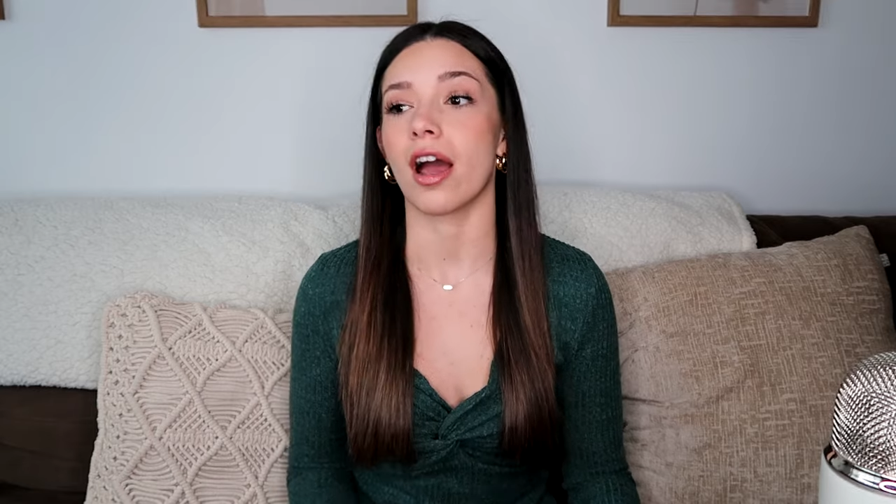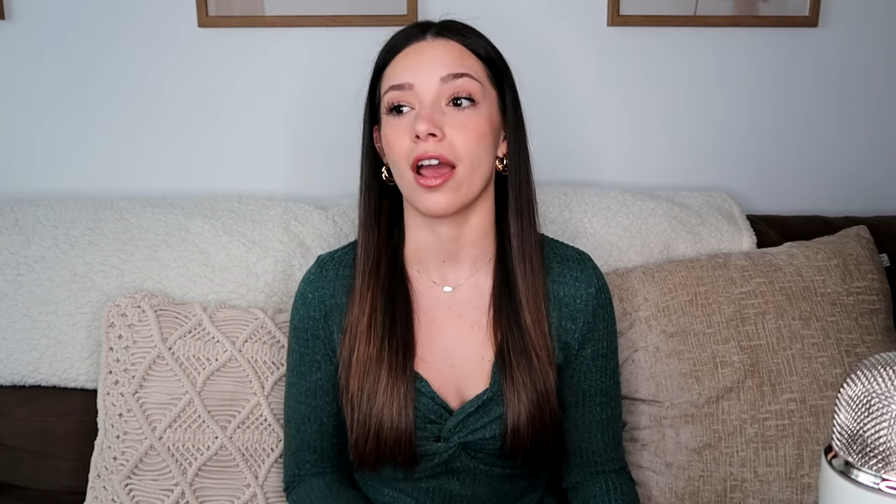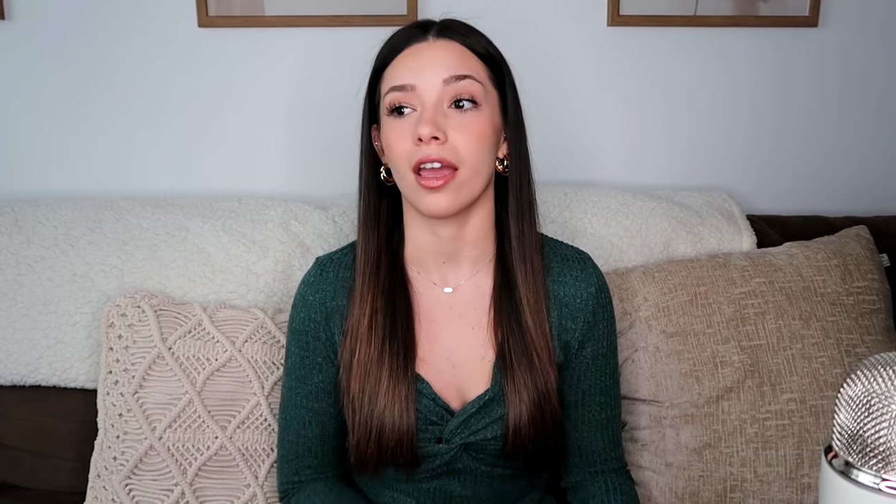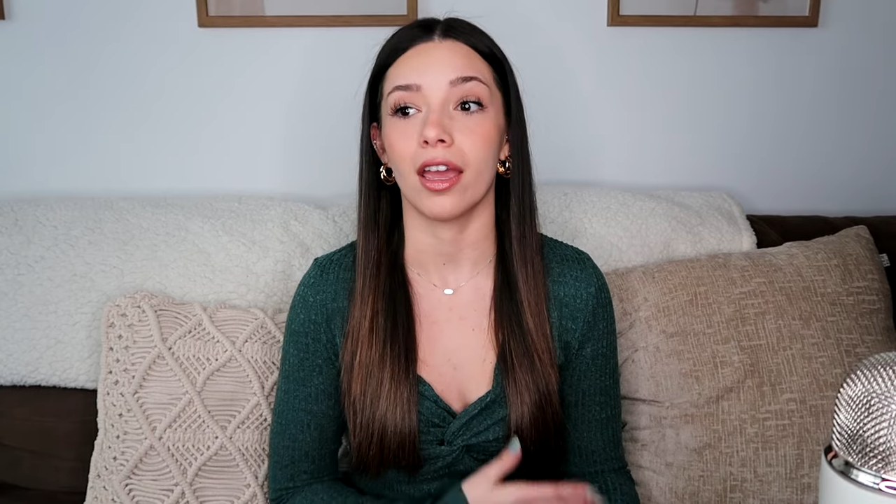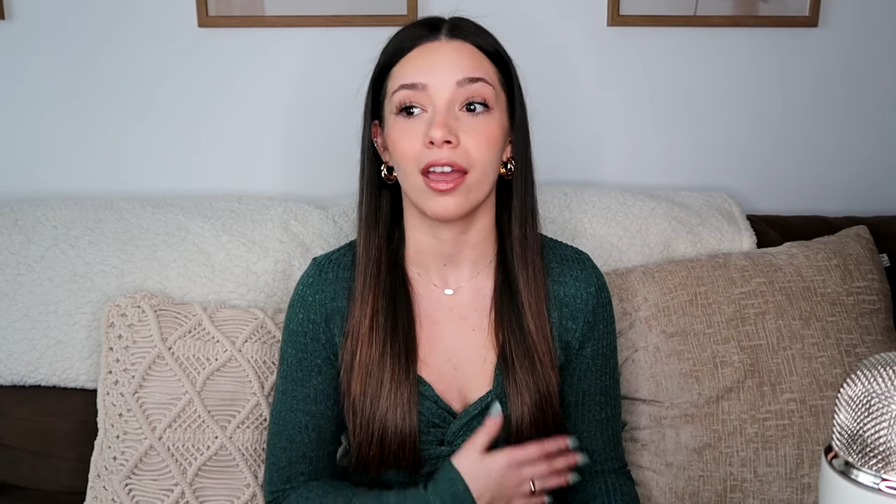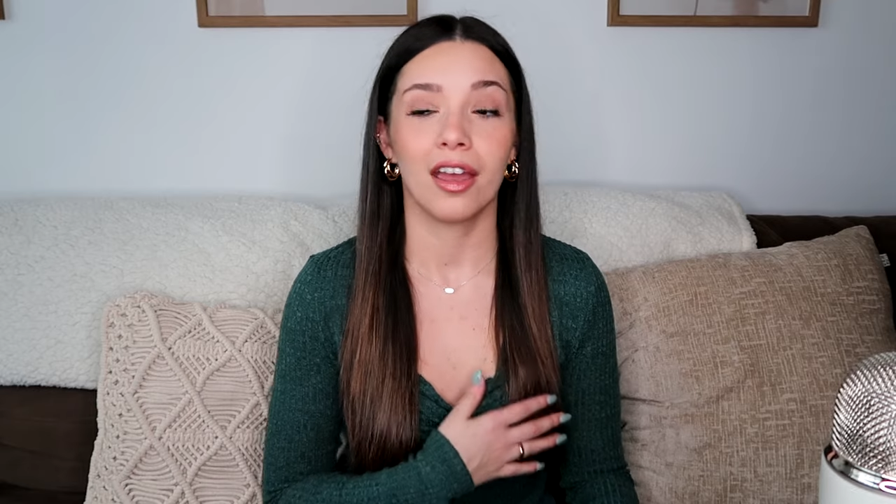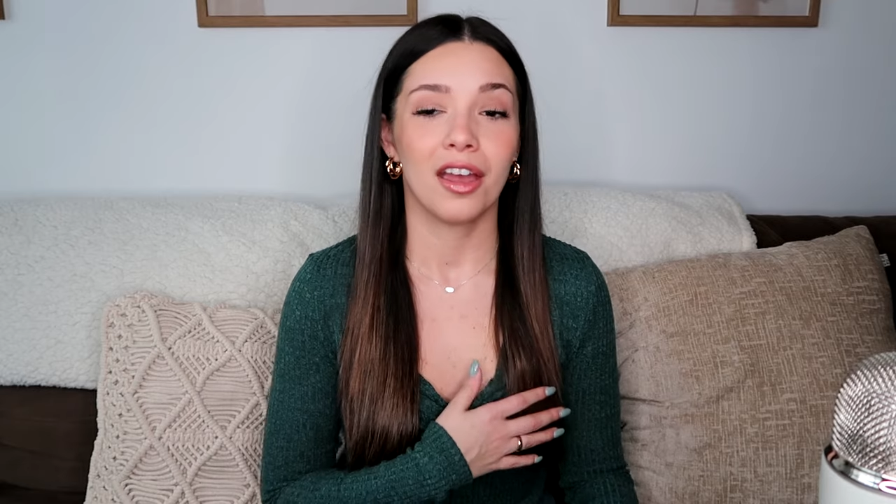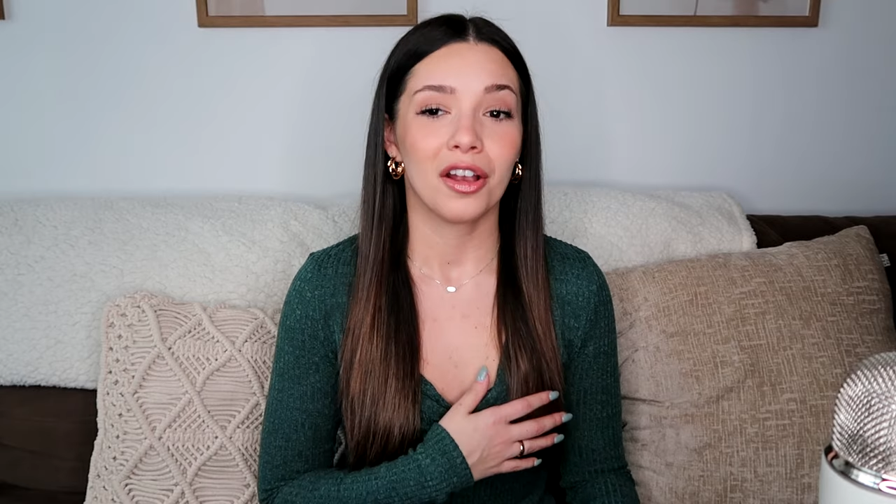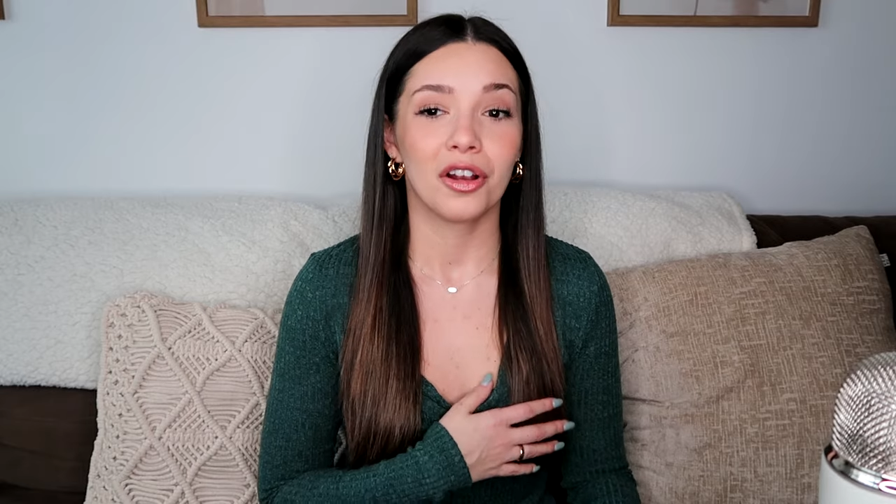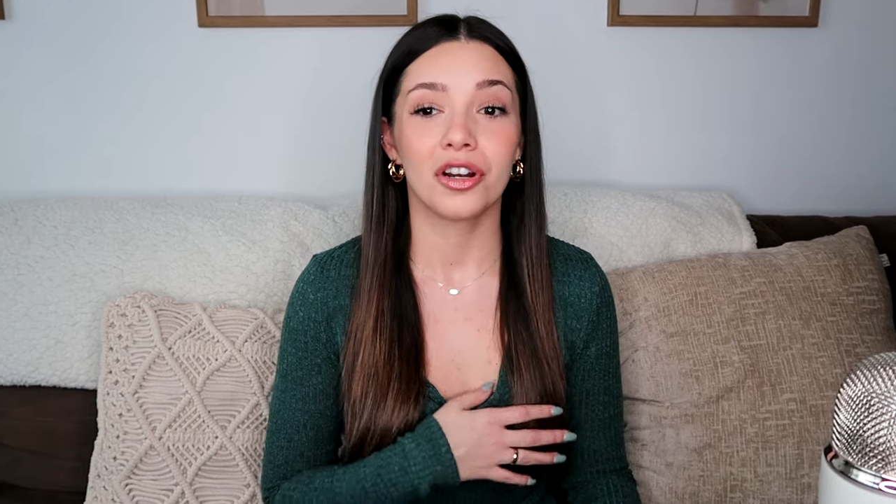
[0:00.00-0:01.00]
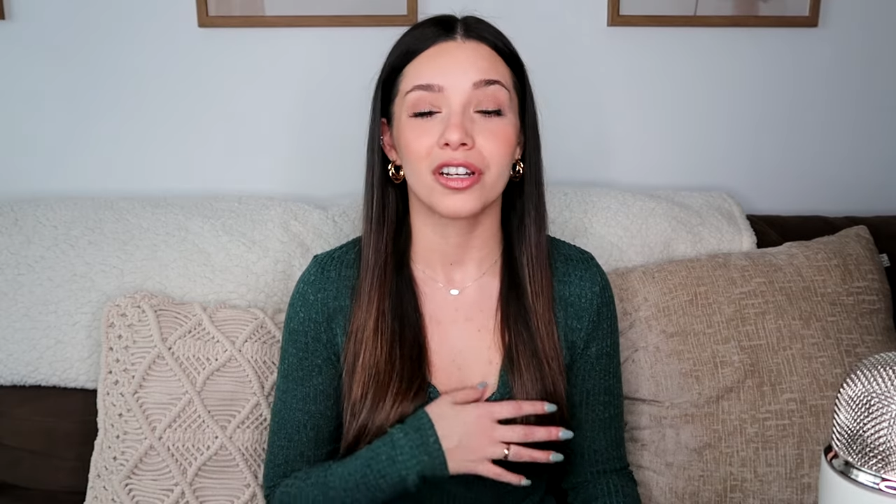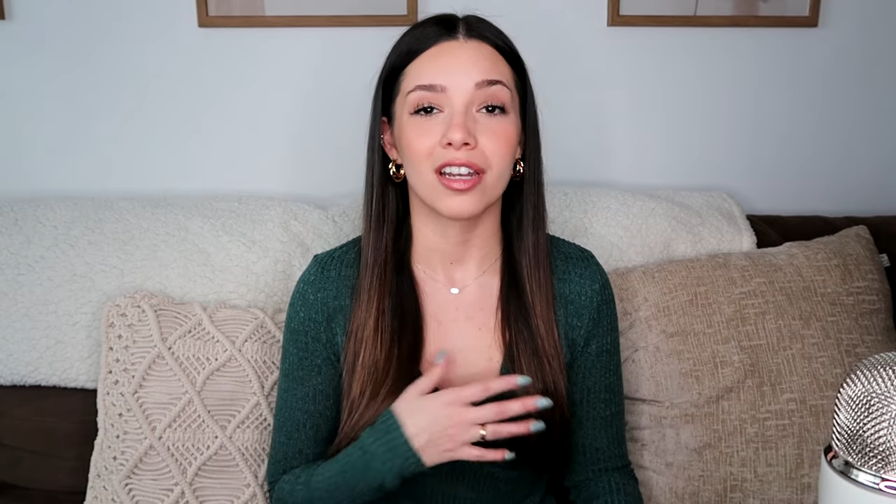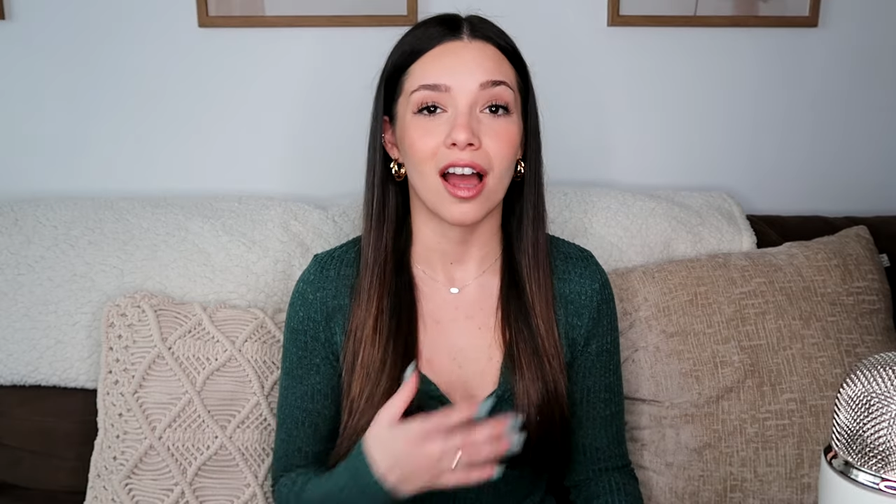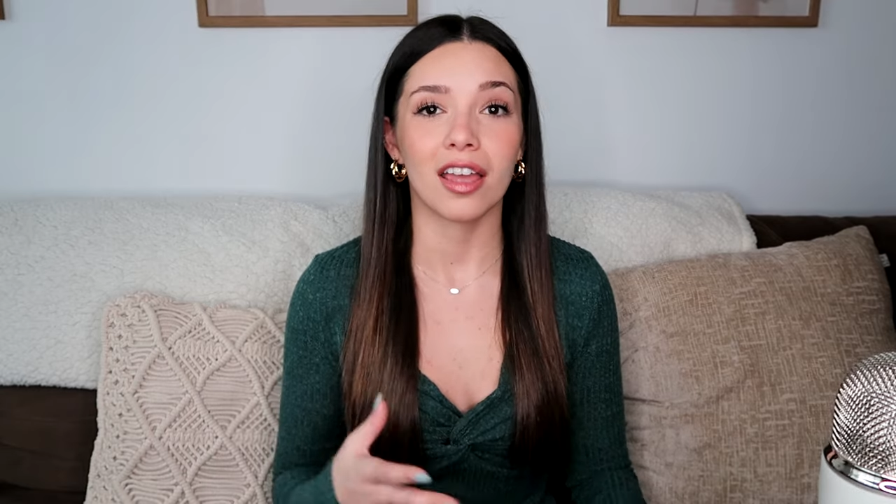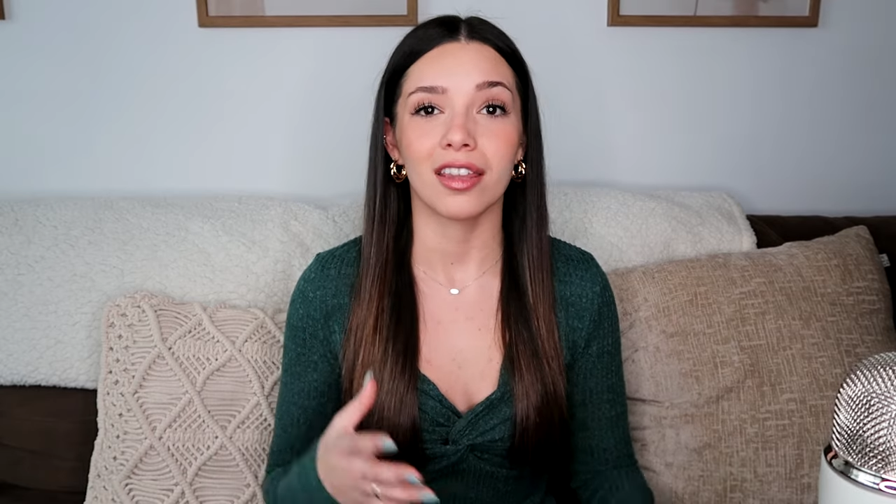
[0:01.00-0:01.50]
I could
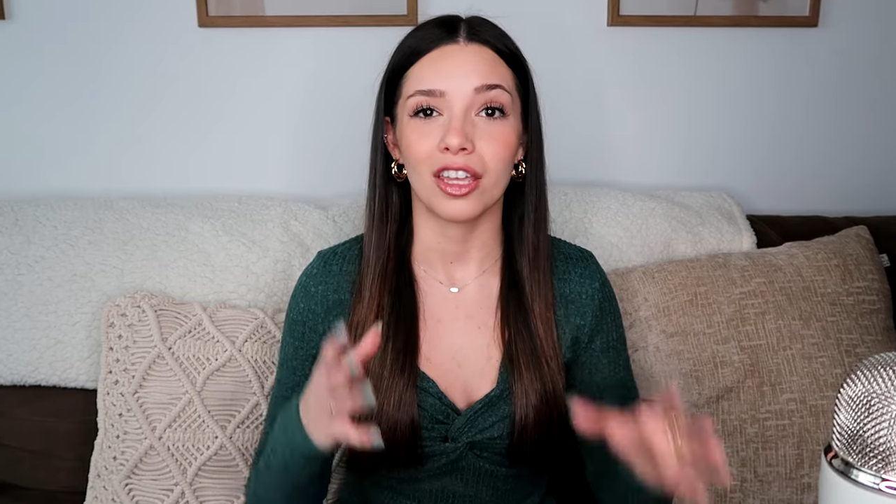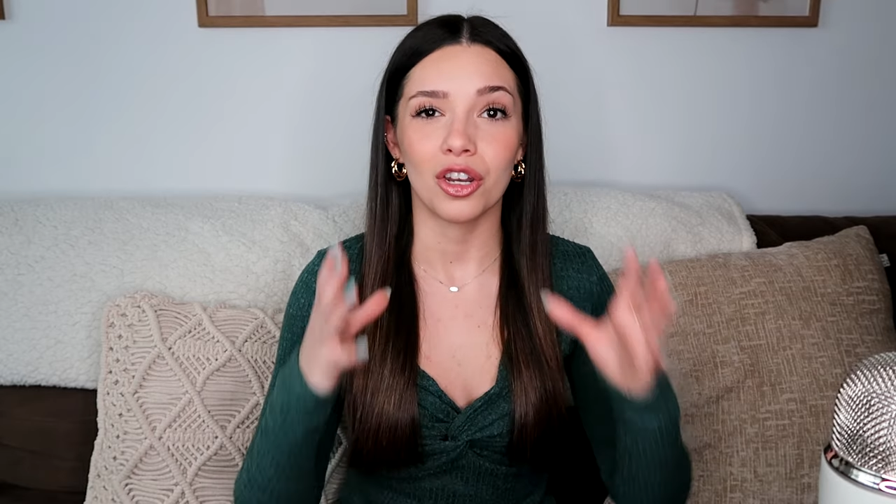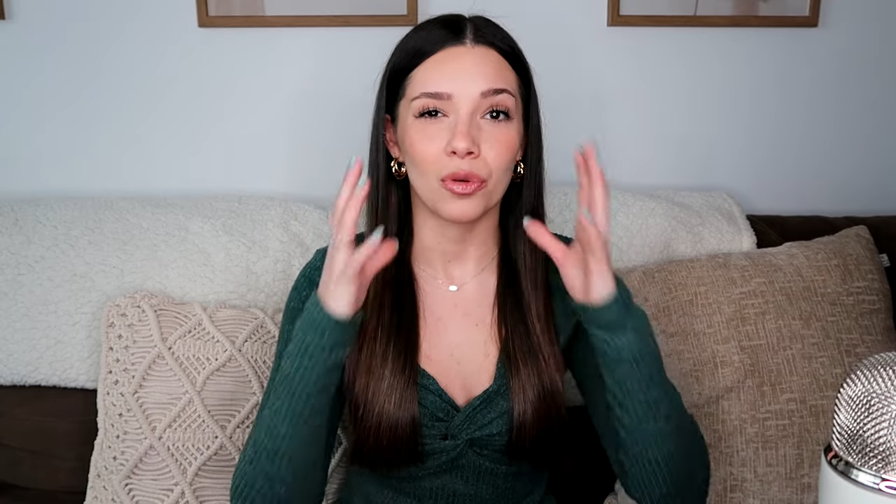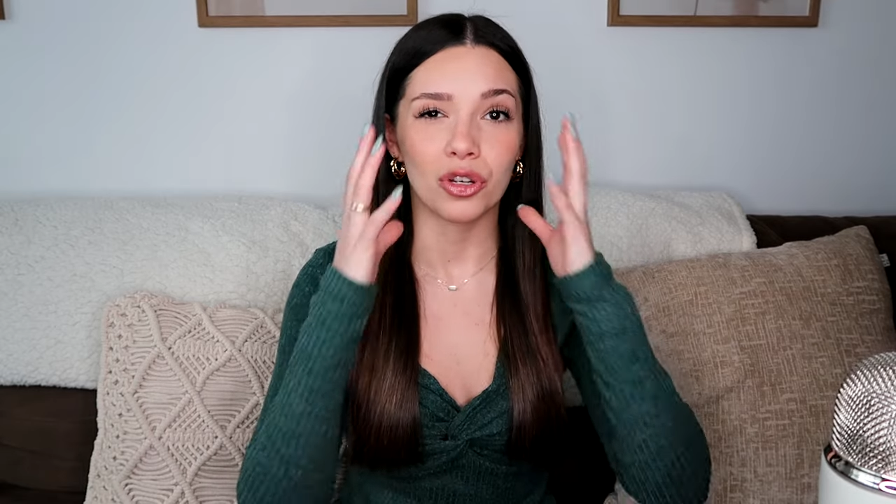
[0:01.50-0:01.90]
not, like, you know,